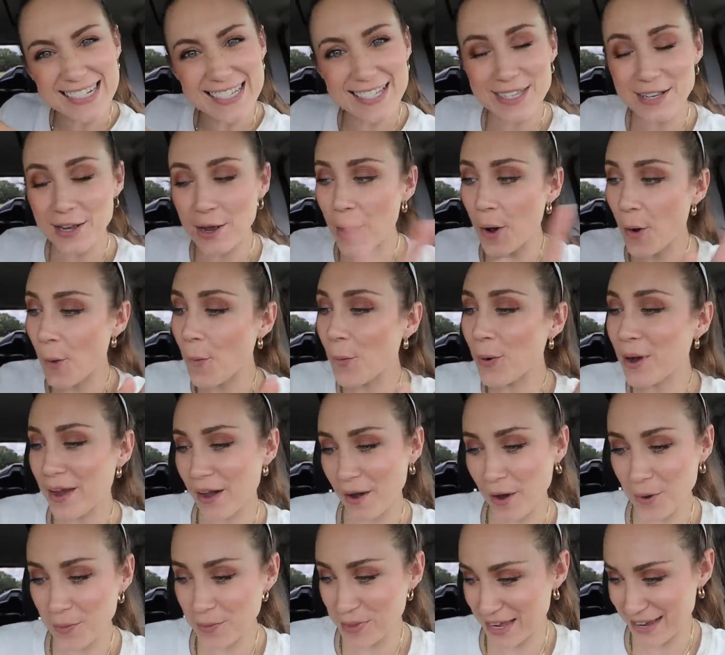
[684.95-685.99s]
So we
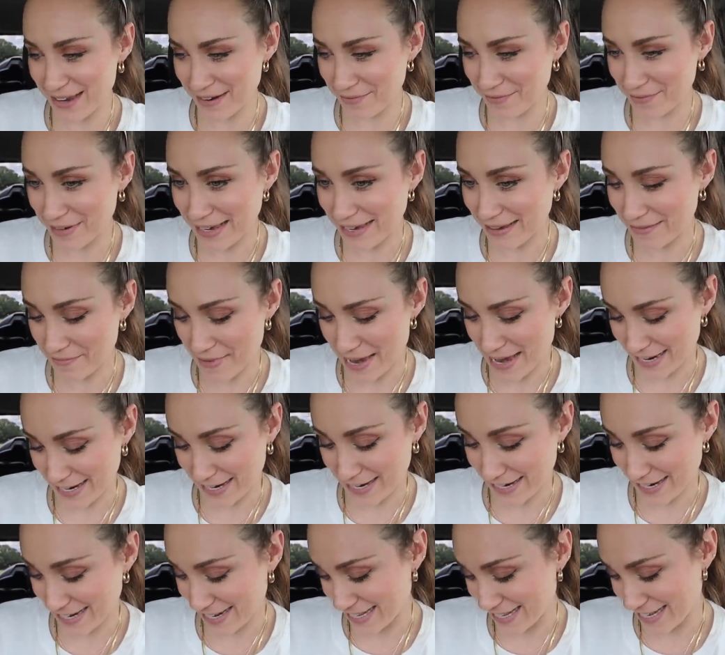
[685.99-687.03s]
hope that we made a
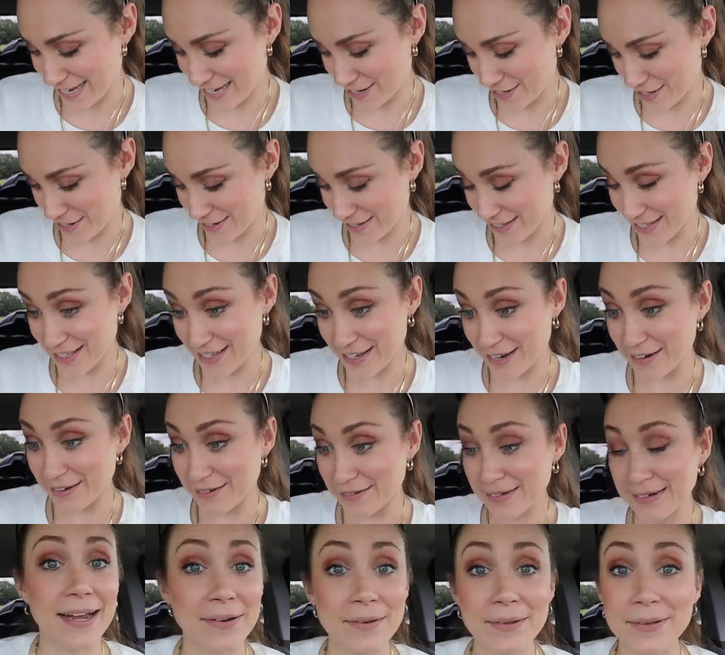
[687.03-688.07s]
good decision. So
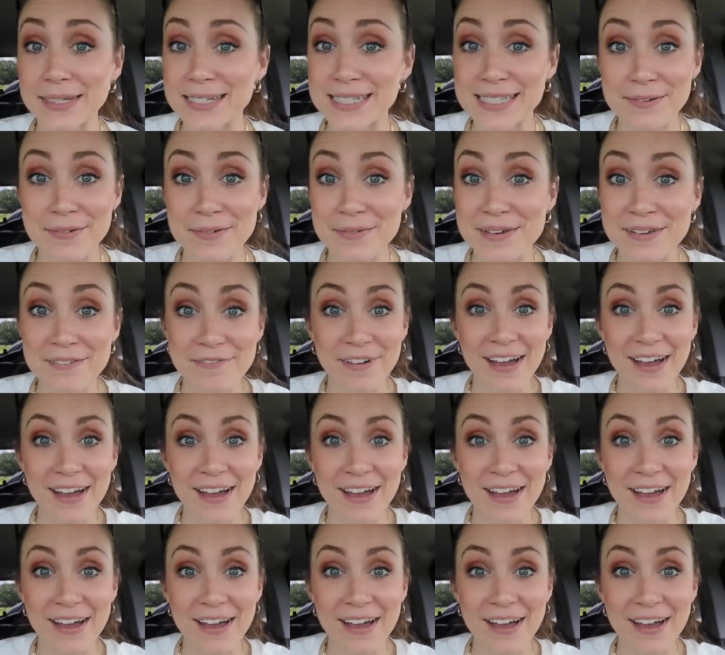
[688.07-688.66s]
know, let's see what we can